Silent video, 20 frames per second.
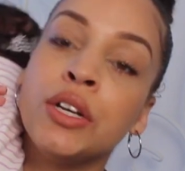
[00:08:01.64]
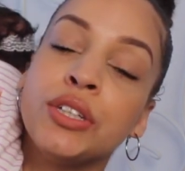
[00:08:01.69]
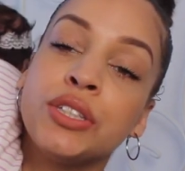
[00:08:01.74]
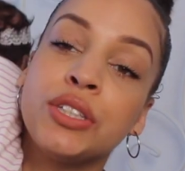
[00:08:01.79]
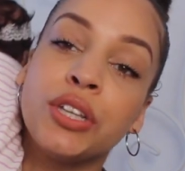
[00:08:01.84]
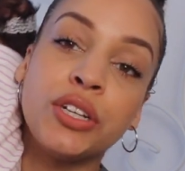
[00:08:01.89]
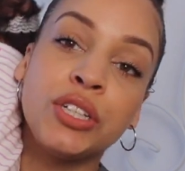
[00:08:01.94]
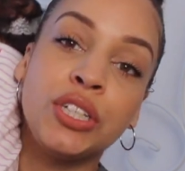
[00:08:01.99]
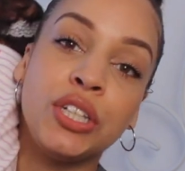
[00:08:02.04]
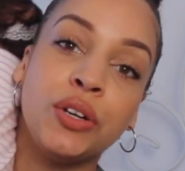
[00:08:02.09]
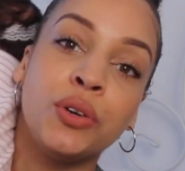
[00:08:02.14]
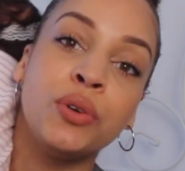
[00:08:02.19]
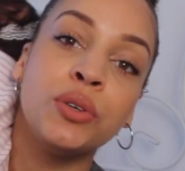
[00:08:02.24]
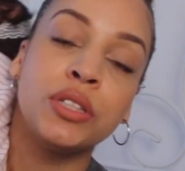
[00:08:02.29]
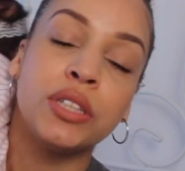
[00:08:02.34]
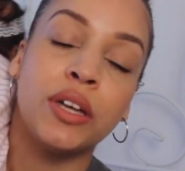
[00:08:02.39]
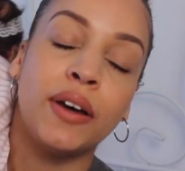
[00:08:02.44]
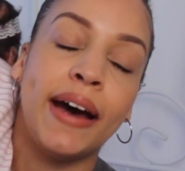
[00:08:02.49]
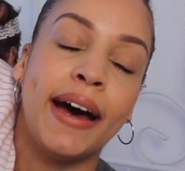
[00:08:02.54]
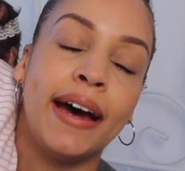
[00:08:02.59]
So she
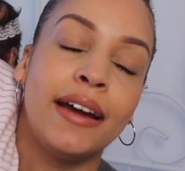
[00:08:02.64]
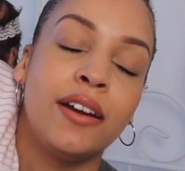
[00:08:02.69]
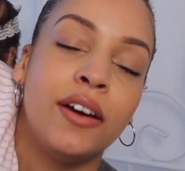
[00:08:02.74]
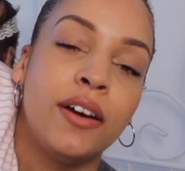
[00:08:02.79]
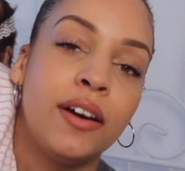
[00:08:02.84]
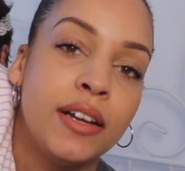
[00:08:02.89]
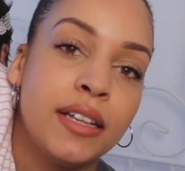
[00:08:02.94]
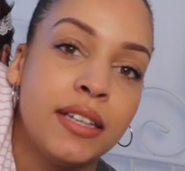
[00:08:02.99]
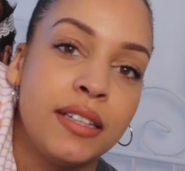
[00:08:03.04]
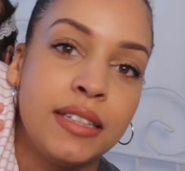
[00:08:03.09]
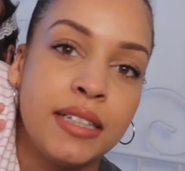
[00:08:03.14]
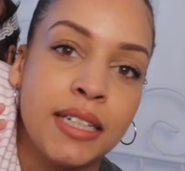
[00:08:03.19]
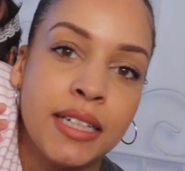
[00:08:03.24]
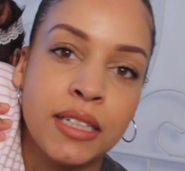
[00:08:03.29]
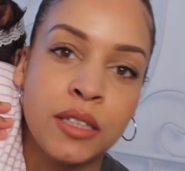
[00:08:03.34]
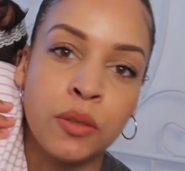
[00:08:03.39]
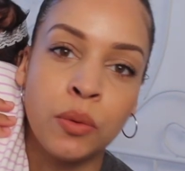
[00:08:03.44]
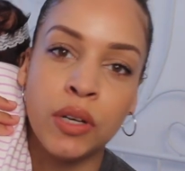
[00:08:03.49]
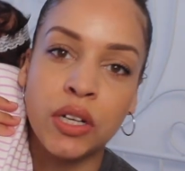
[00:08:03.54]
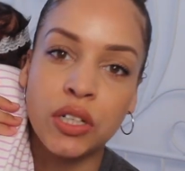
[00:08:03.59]
also had her
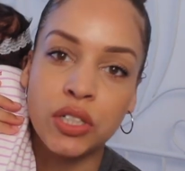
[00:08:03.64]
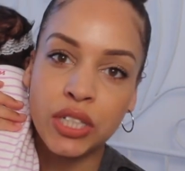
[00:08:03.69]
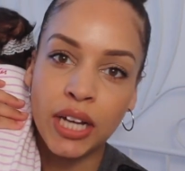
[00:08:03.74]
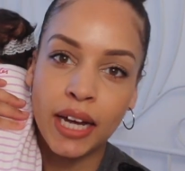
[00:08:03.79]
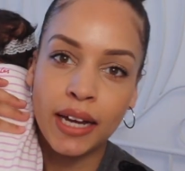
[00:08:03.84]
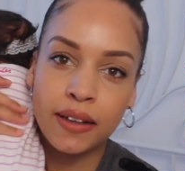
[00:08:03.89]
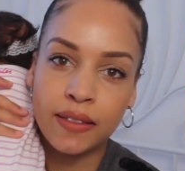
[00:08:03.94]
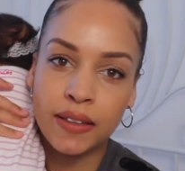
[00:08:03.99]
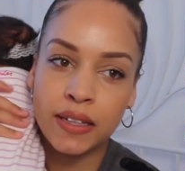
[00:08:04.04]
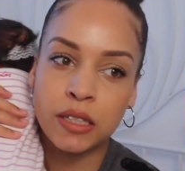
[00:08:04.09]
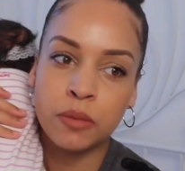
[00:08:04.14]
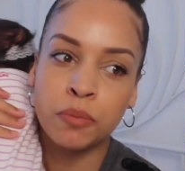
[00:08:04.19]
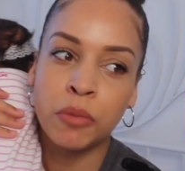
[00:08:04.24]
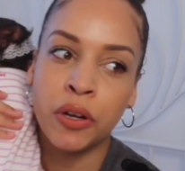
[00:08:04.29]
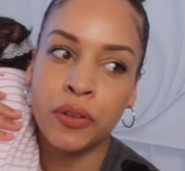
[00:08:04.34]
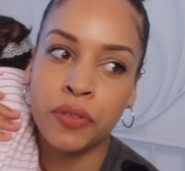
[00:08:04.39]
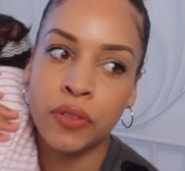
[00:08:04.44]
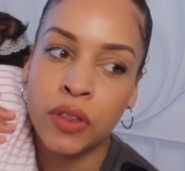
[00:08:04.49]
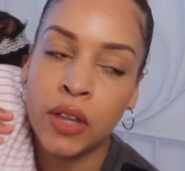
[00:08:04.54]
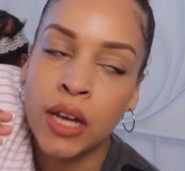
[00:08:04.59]
6-week check this
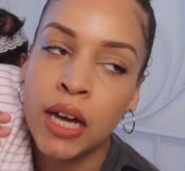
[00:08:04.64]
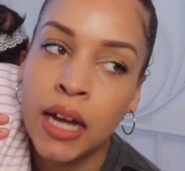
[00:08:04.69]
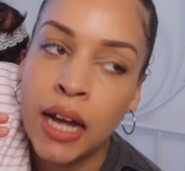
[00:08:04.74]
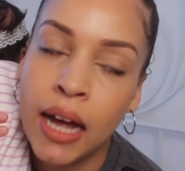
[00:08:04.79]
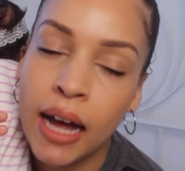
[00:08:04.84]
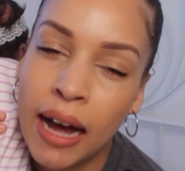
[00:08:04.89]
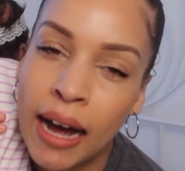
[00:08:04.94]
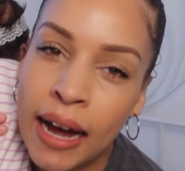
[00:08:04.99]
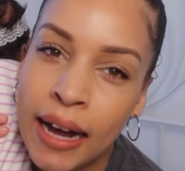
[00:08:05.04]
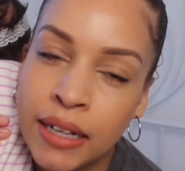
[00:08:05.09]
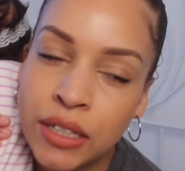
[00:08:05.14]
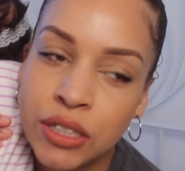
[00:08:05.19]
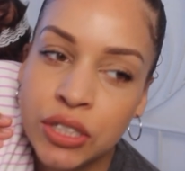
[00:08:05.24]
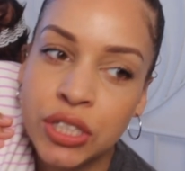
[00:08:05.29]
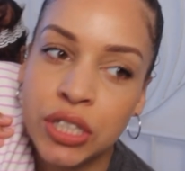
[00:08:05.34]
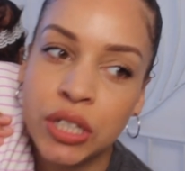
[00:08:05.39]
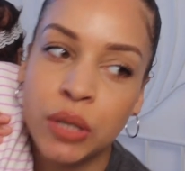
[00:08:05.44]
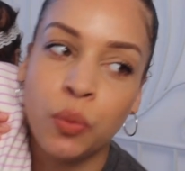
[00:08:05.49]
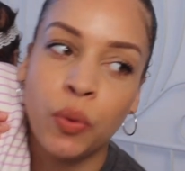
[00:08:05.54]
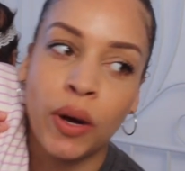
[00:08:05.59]
month, and
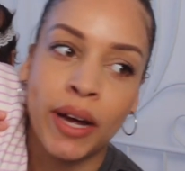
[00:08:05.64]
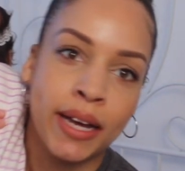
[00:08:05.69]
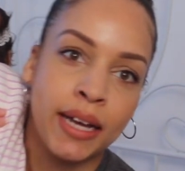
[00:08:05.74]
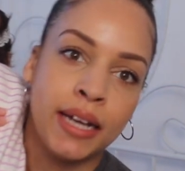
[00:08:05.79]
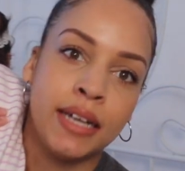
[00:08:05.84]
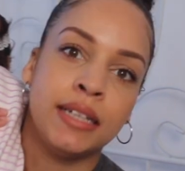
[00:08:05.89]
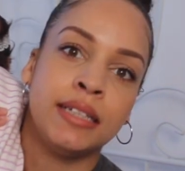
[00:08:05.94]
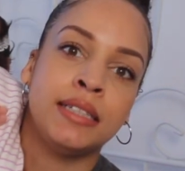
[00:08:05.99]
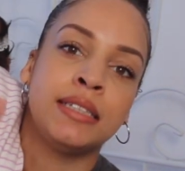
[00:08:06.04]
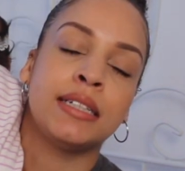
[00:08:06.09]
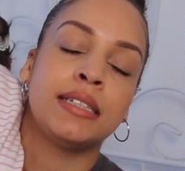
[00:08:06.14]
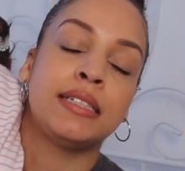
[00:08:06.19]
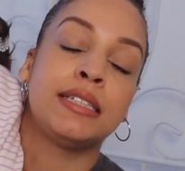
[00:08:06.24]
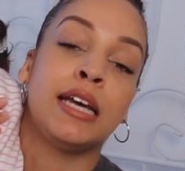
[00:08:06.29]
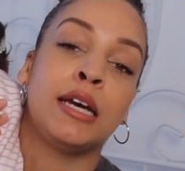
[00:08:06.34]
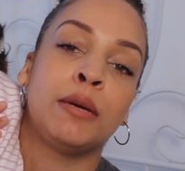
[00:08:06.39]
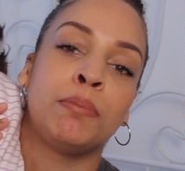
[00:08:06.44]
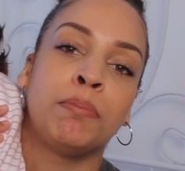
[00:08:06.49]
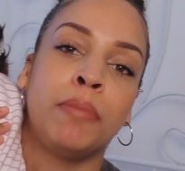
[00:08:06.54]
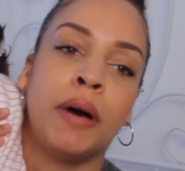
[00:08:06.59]
she weighed
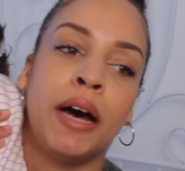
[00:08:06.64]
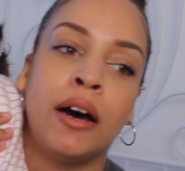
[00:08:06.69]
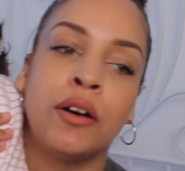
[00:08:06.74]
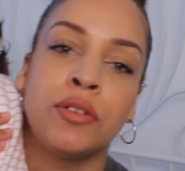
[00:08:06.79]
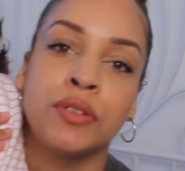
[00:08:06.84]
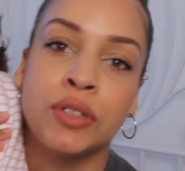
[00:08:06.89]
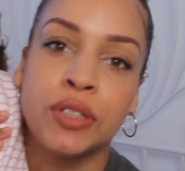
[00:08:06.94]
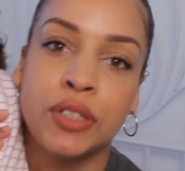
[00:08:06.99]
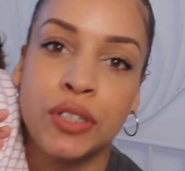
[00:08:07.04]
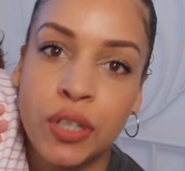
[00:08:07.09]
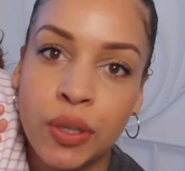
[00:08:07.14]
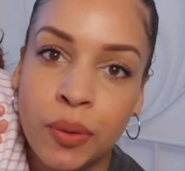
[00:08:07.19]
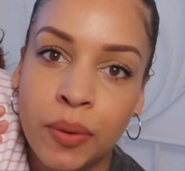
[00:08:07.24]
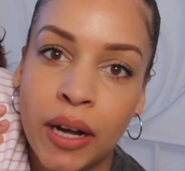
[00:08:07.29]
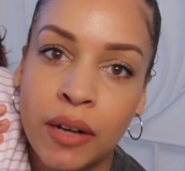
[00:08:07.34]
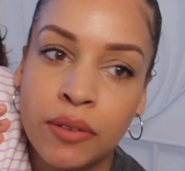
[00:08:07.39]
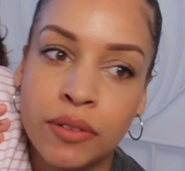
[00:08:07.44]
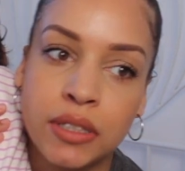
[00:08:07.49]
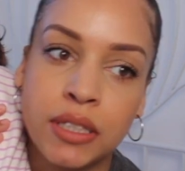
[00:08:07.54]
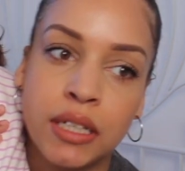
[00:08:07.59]
10 pounds 2
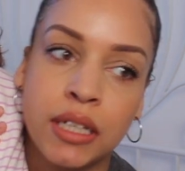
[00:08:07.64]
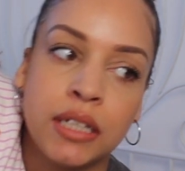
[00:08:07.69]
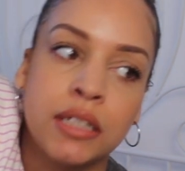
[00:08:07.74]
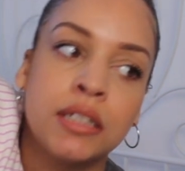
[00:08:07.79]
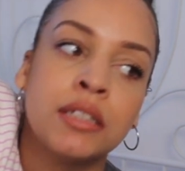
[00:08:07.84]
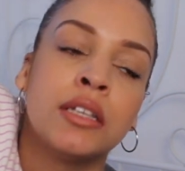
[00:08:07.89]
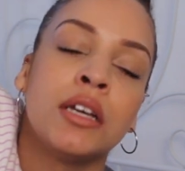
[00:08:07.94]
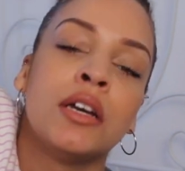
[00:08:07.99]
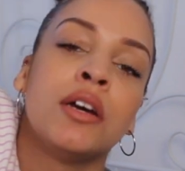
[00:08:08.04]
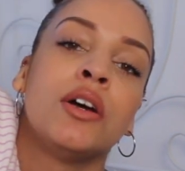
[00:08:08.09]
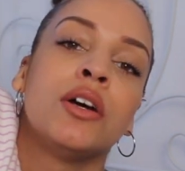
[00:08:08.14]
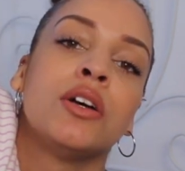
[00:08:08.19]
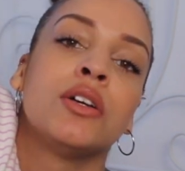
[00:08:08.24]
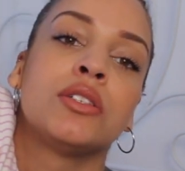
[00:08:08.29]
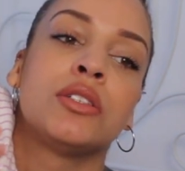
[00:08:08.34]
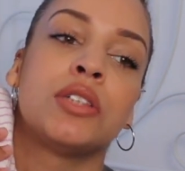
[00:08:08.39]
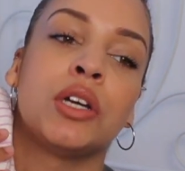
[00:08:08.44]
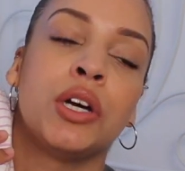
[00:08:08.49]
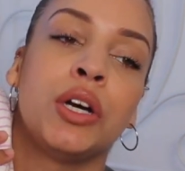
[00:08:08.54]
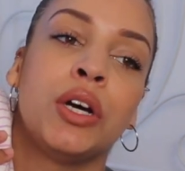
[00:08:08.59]
ounces.
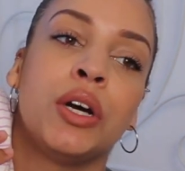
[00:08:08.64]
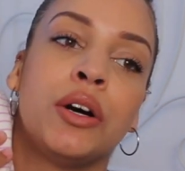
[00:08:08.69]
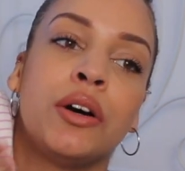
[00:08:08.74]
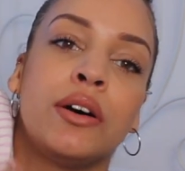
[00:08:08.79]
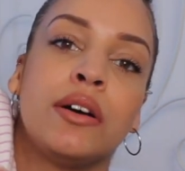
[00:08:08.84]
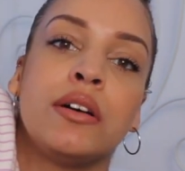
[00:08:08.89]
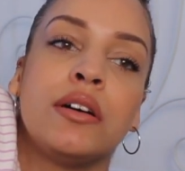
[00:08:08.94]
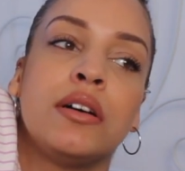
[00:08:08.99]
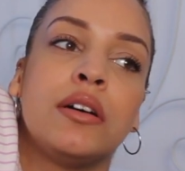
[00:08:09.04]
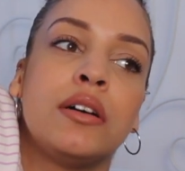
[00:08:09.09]
So